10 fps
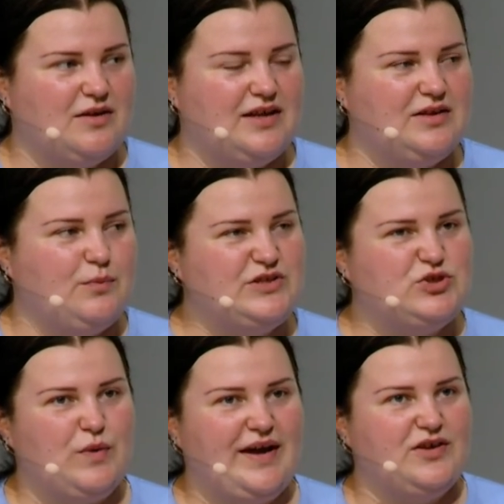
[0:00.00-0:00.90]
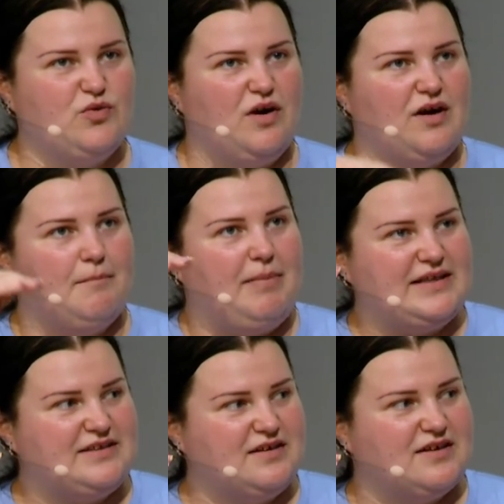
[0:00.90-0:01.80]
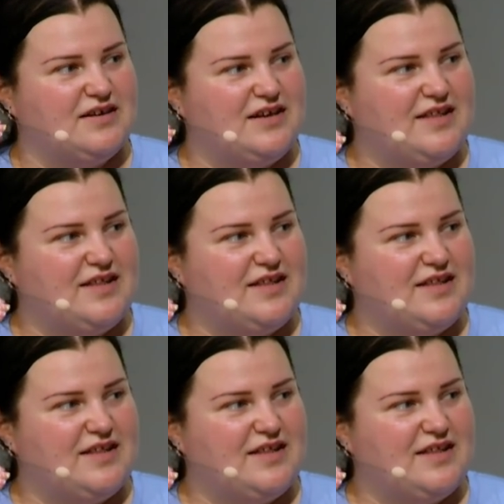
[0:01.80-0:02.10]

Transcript: in which way you are better.